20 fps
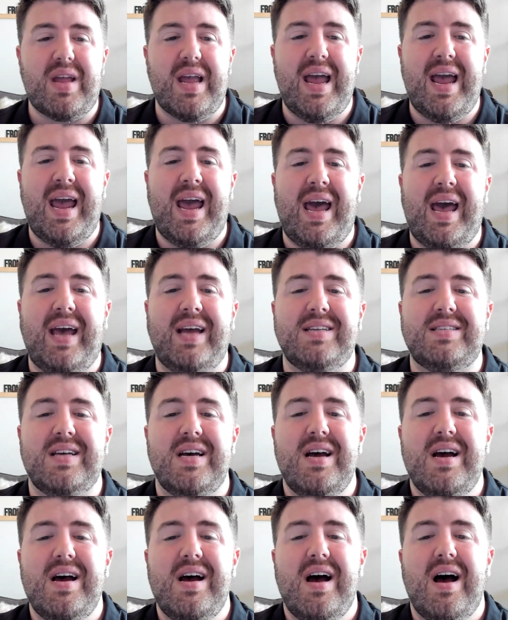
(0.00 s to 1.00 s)
And
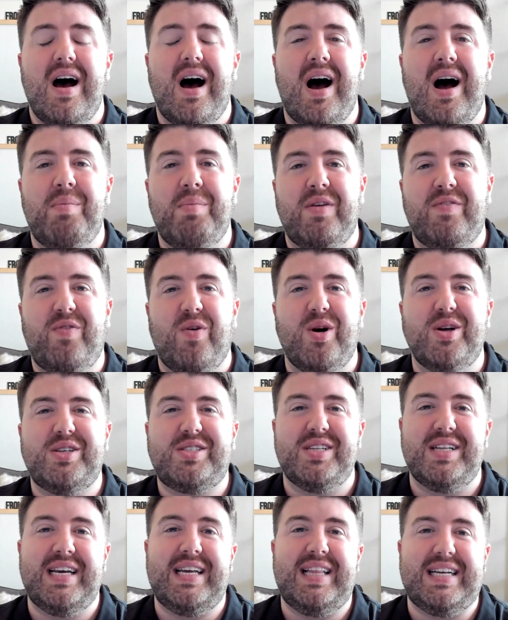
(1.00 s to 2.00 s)

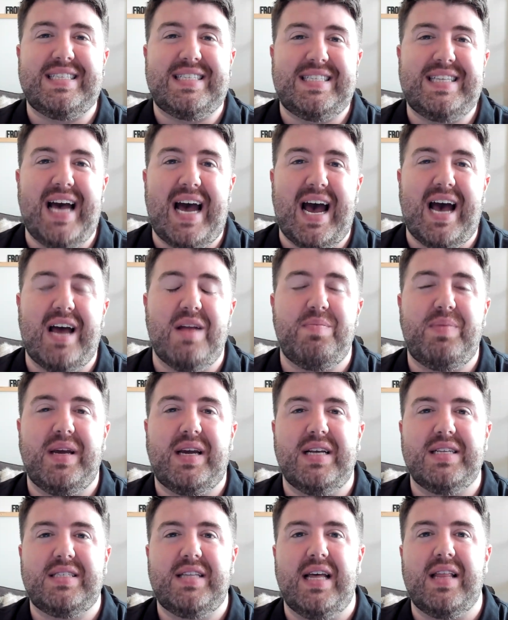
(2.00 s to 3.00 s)
unfortunately, that's sad,
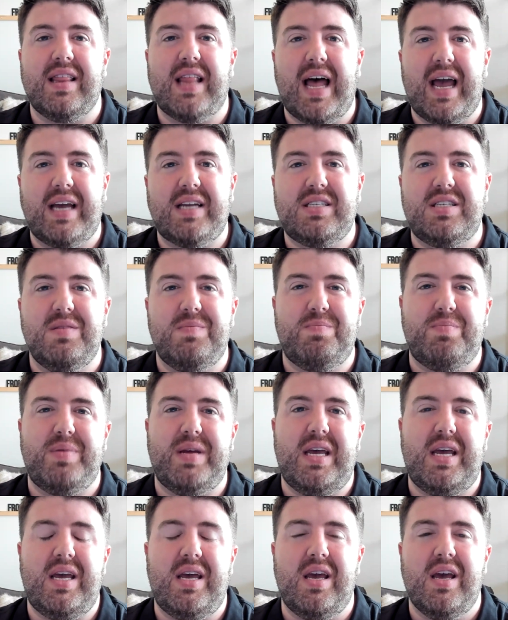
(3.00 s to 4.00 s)
because they like to
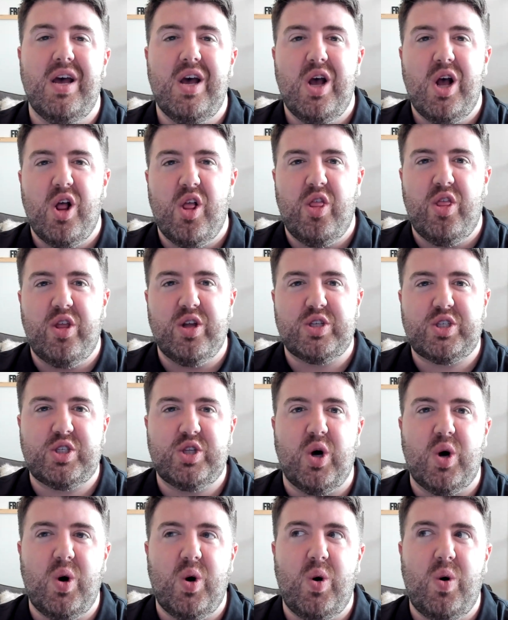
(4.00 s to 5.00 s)
be the
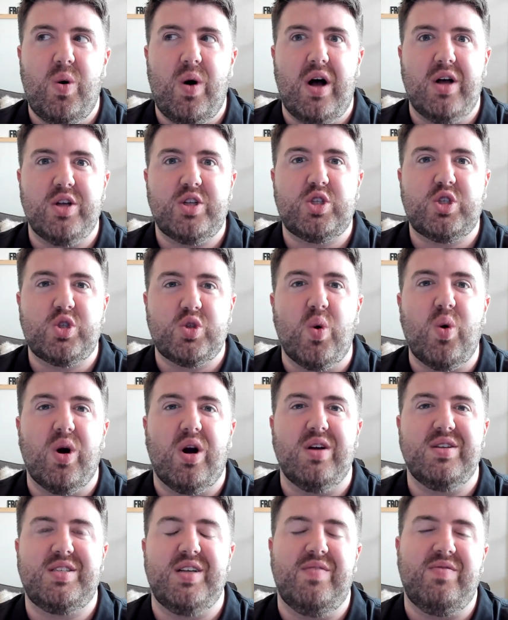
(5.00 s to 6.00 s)
sole
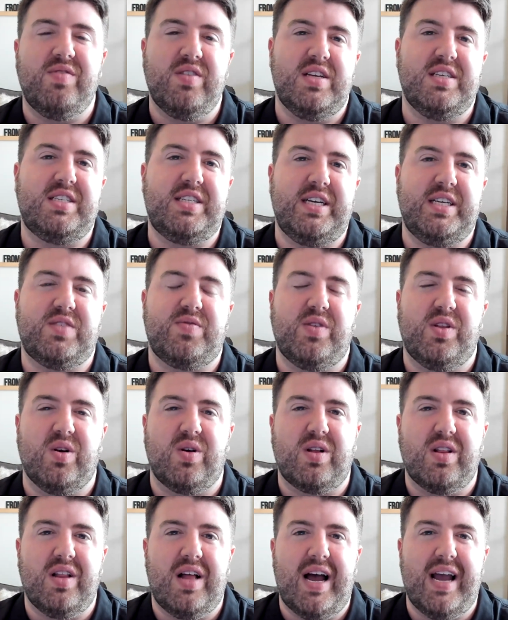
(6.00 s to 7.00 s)
source of listings for their
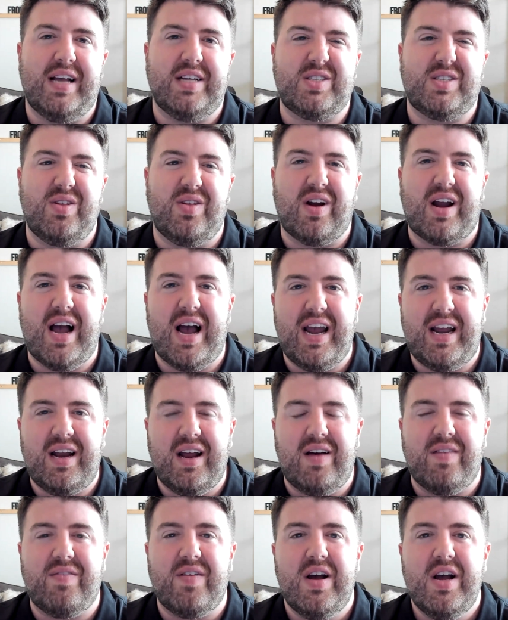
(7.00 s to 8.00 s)
clients. So they're kind
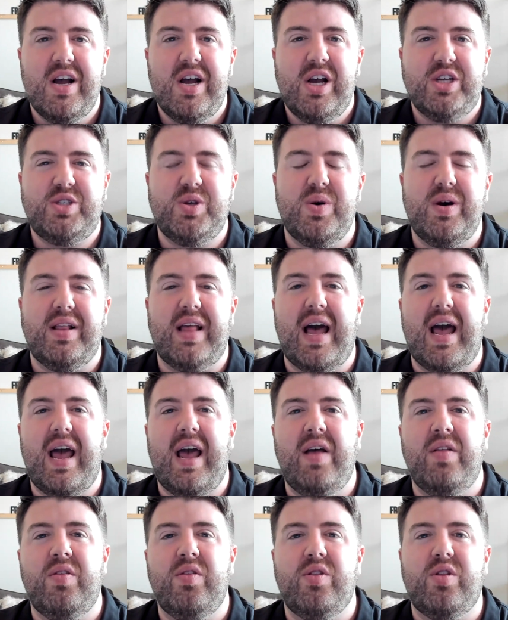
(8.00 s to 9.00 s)
of doing that.
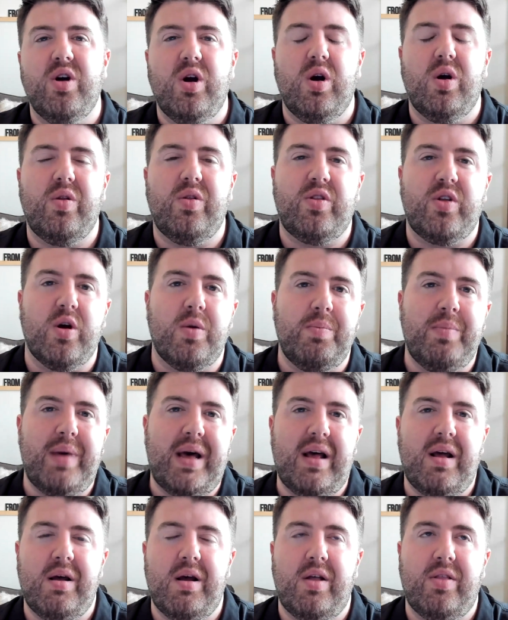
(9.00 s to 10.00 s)
And
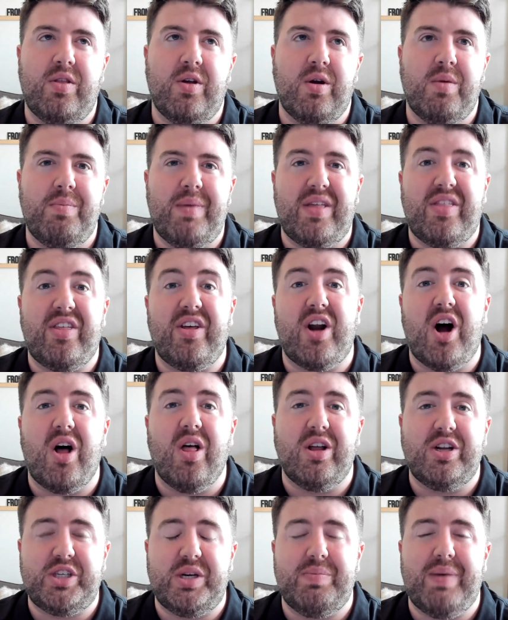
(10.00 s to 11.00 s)
their
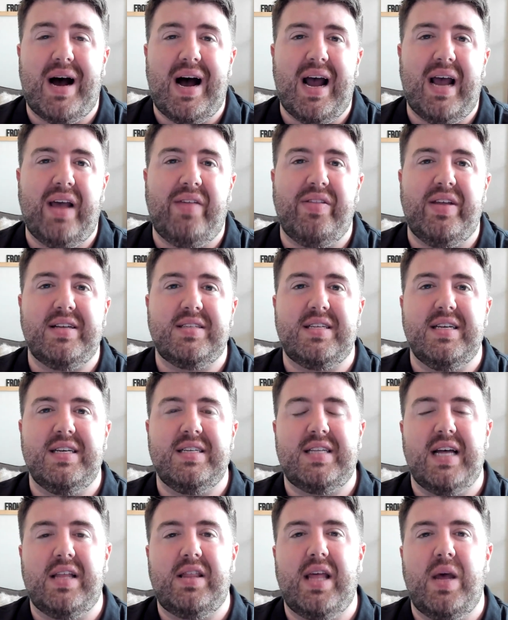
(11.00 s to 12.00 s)
methodology behind this
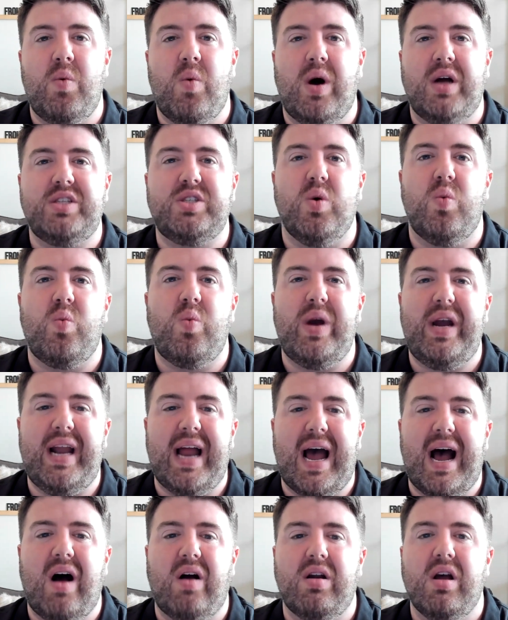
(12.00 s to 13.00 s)
is that they want to weed
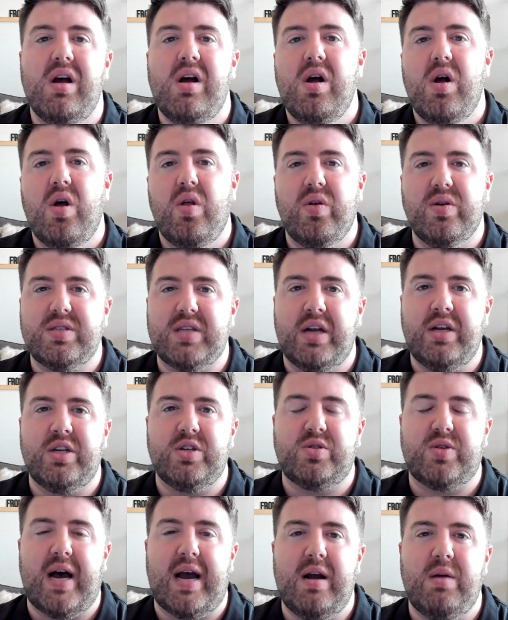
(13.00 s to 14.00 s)
out those
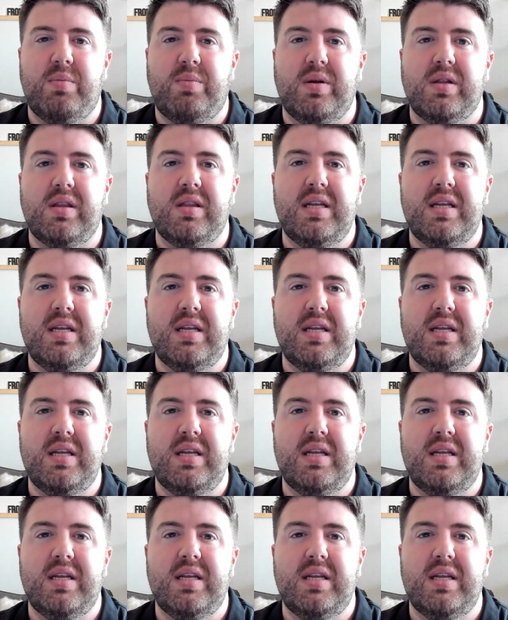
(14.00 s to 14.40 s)
undesirable